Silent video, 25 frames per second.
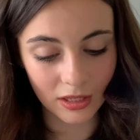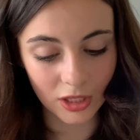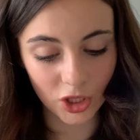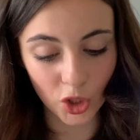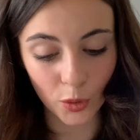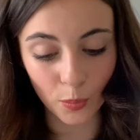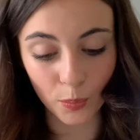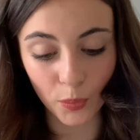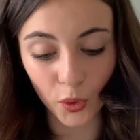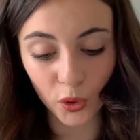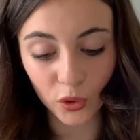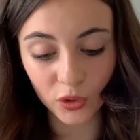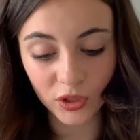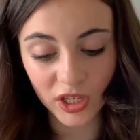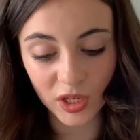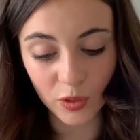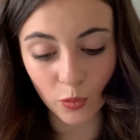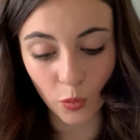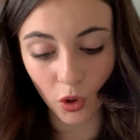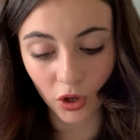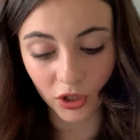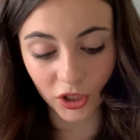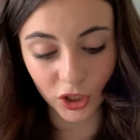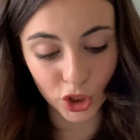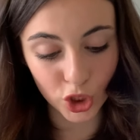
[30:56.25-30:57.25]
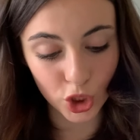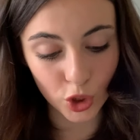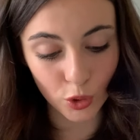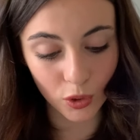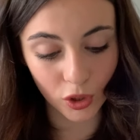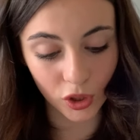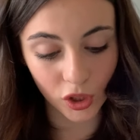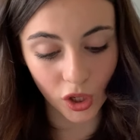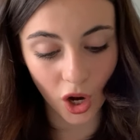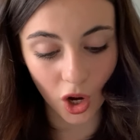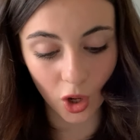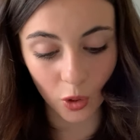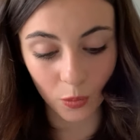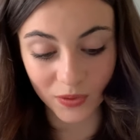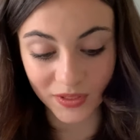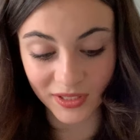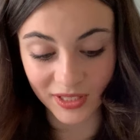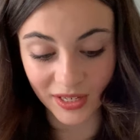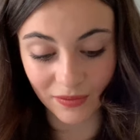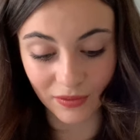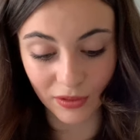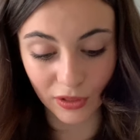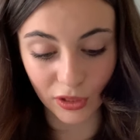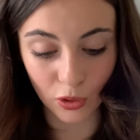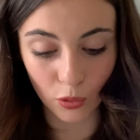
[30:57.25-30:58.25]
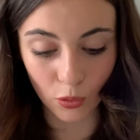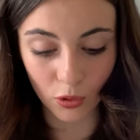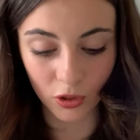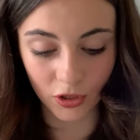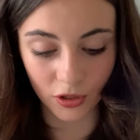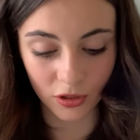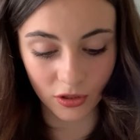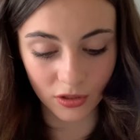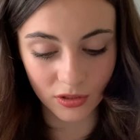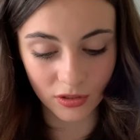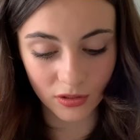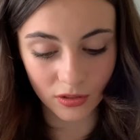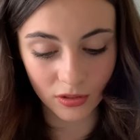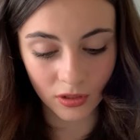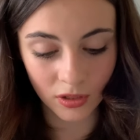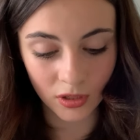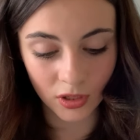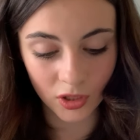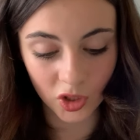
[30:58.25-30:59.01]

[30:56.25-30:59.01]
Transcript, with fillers: The bulky one at two o'clock was giving the orders.